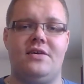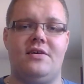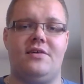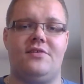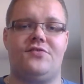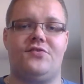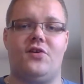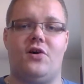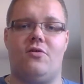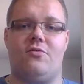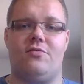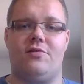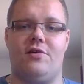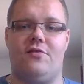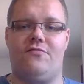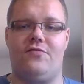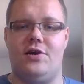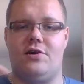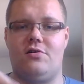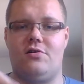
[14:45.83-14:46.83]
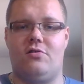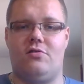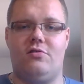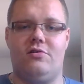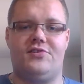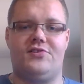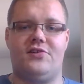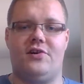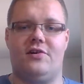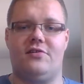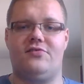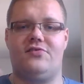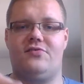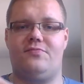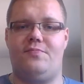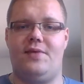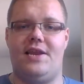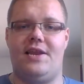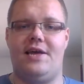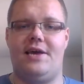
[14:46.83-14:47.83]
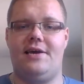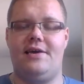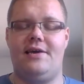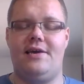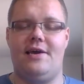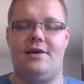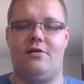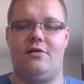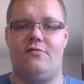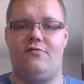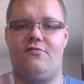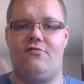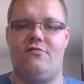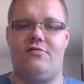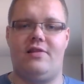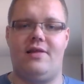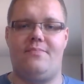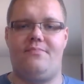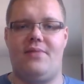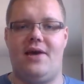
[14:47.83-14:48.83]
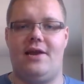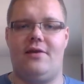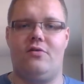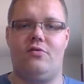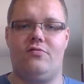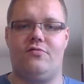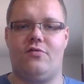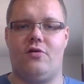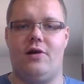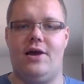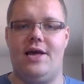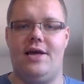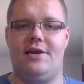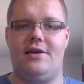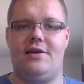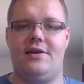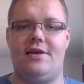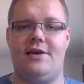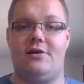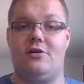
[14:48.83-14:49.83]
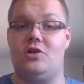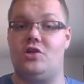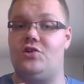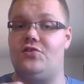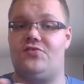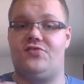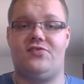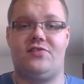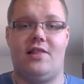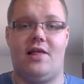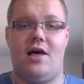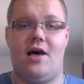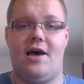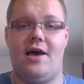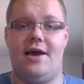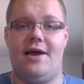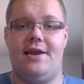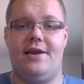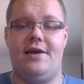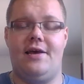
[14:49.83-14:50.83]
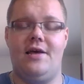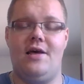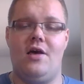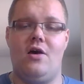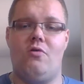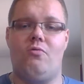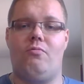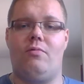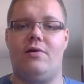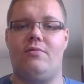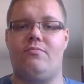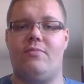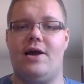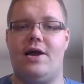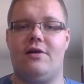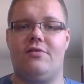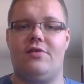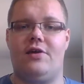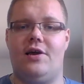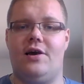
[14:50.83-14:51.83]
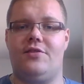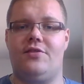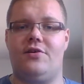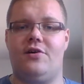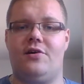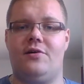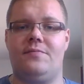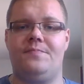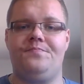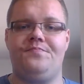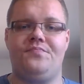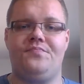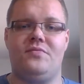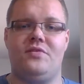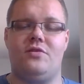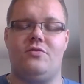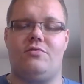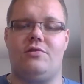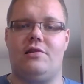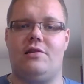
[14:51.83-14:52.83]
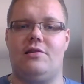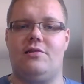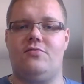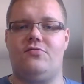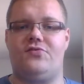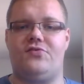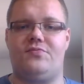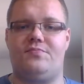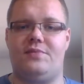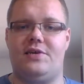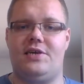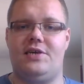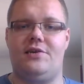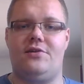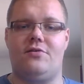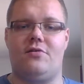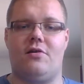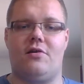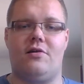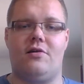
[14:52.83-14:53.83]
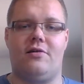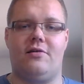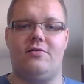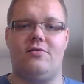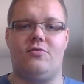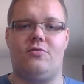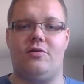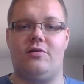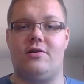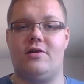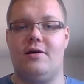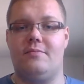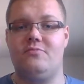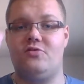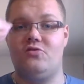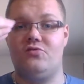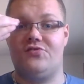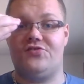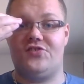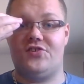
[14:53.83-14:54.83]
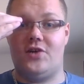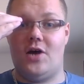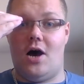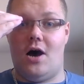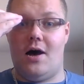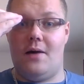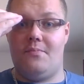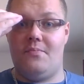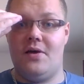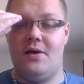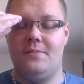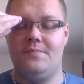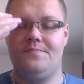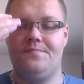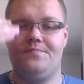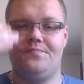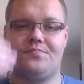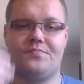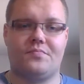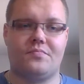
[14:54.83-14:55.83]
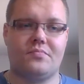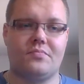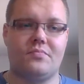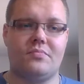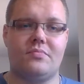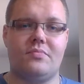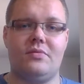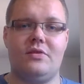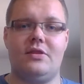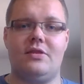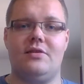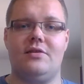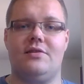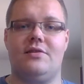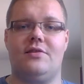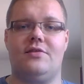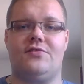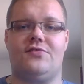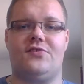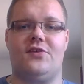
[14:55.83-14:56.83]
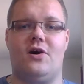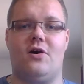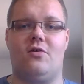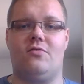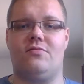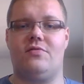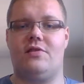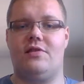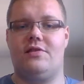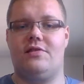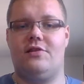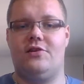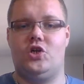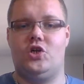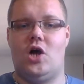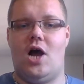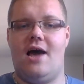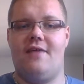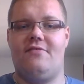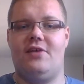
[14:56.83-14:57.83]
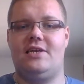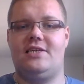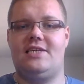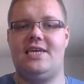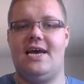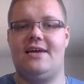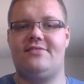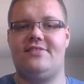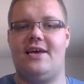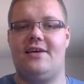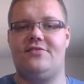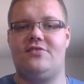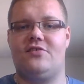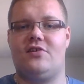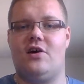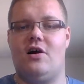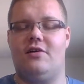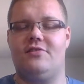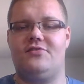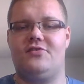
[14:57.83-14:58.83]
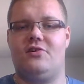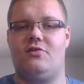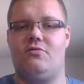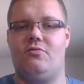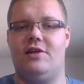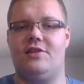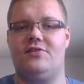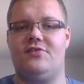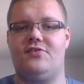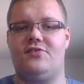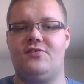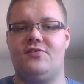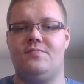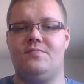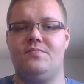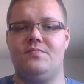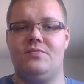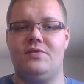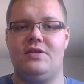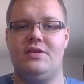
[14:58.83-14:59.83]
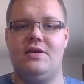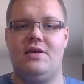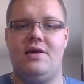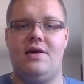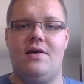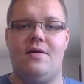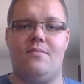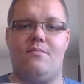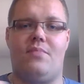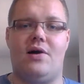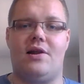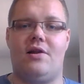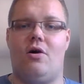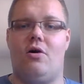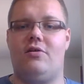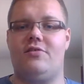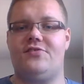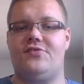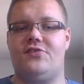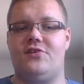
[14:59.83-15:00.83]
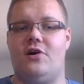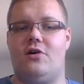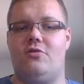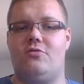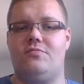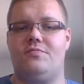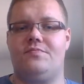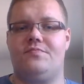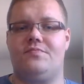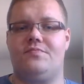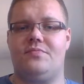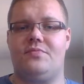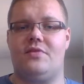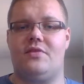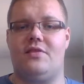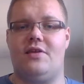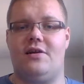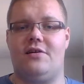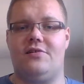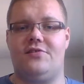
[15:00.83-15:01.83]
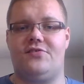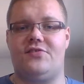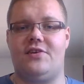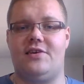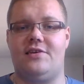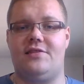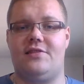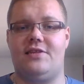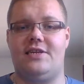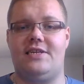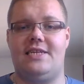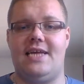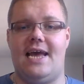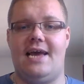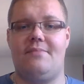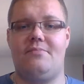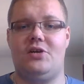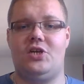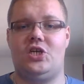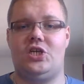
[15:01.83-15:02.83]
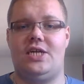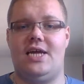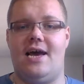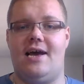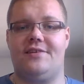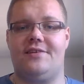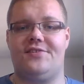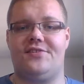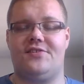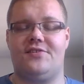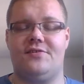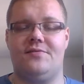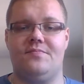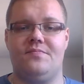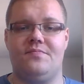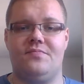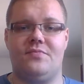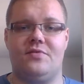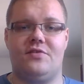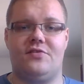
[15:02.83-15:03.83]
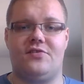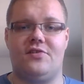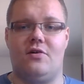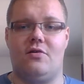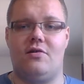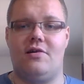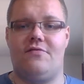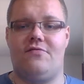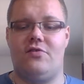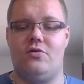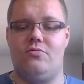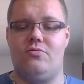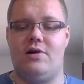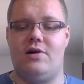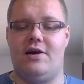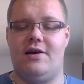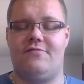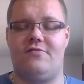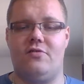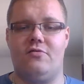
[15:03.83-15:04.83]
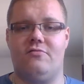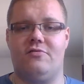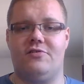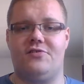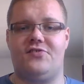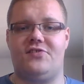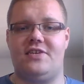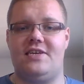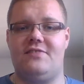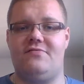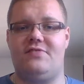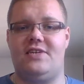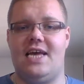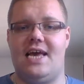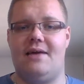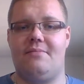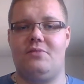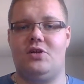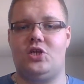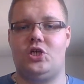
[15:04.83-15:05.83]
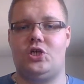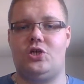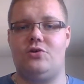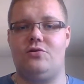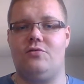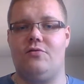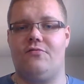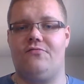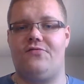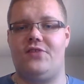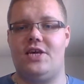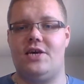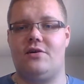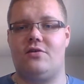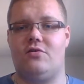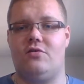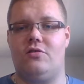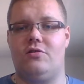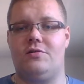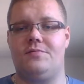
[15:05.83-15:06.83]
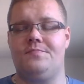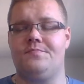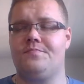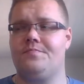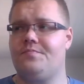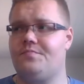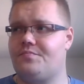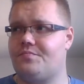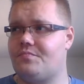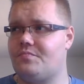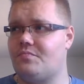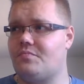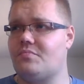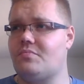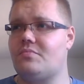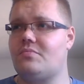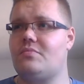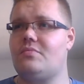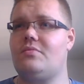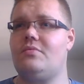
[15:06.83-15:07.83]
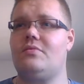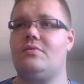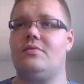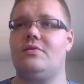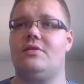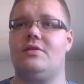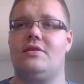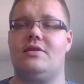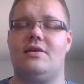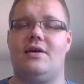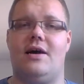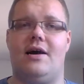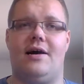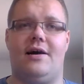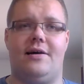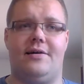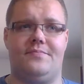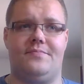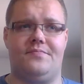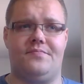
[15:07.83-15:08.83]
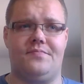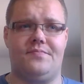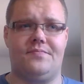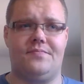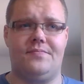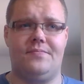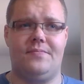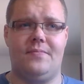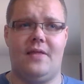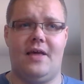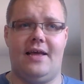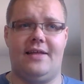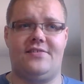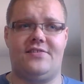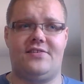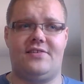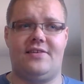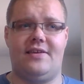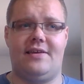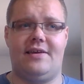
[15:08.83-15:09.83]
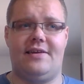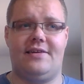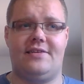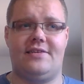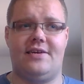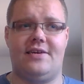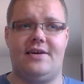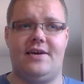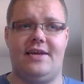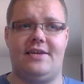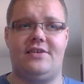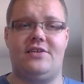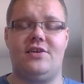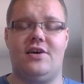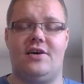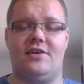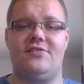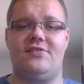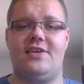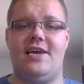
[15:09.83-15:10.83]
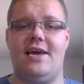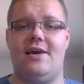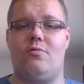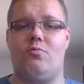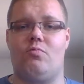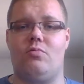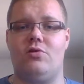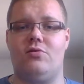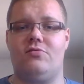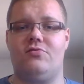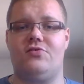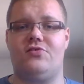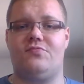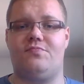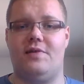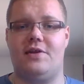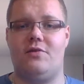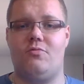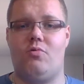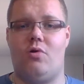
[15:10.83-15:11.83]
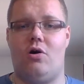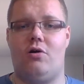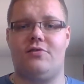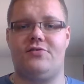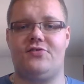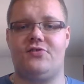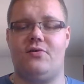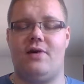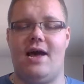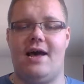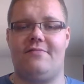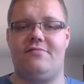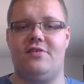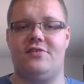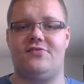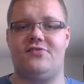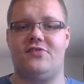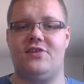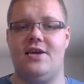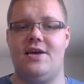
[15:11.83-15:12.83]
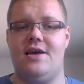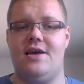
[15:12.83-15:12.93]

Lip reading: So your vehicle could start spinning, it could flip end over end, it could just slide one way or the other, you could lose speed, you could come to a stop. So the driving test has a consequence, But also there's the damage test. So if you receive damage to your vehicle, um, it does take wounds, but you also have this